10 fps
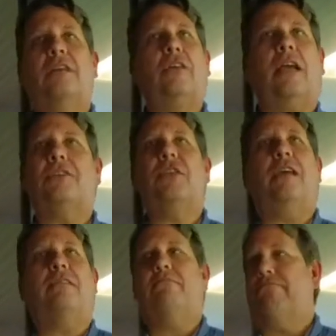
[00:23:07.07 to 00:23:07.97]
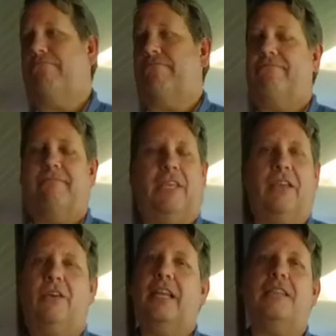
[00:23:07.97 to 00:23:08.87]
So like so. I said, you
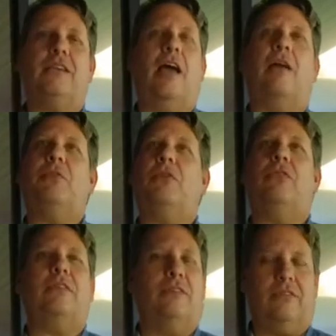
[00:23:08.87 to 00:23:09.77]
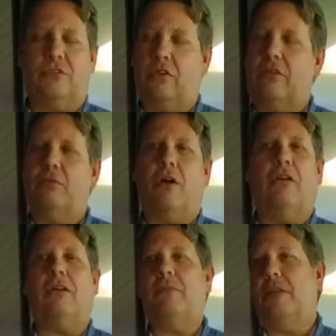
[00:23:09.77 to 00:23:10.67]
know, anytime you you're certainly
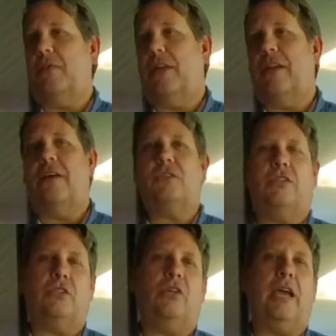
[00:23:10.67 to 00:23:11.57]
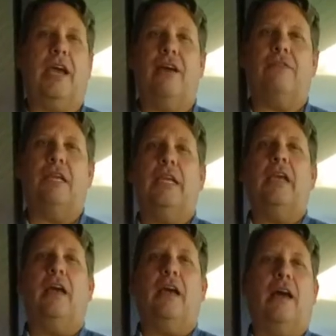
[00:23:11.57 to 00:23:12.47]
welcome. Anybody else that you have,
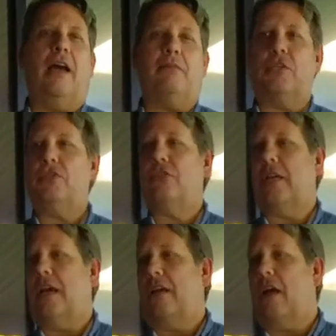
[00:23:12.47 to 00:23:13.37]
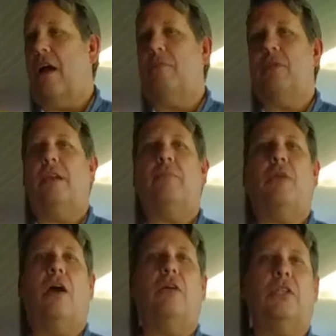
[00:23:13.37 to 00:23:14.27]
mm -hmm. um, just uh, come, let them
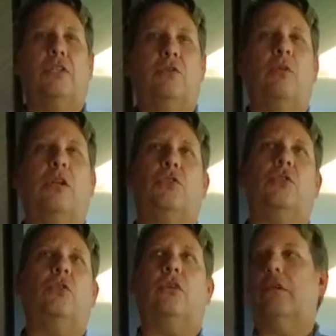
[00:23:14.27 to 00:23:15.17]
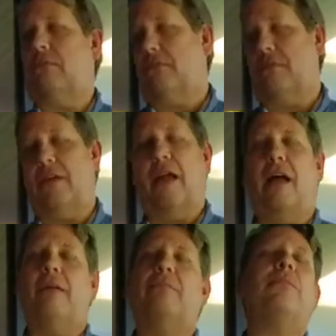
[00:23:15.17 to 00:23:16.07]
know that you want a tour. Mm -hmm.
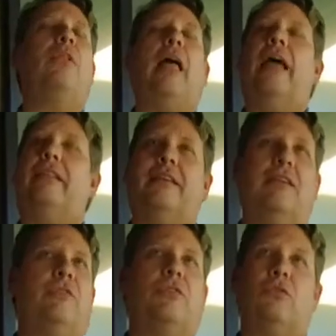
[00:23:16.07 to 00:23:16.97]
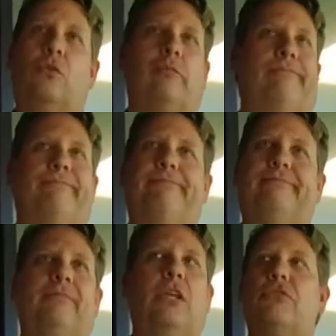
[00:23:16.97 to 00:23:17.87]
I'll gladly give you a tour.
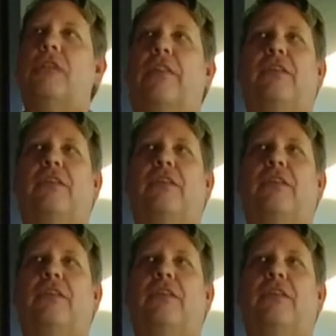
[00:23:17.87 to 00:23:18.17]
Okay. There's okay.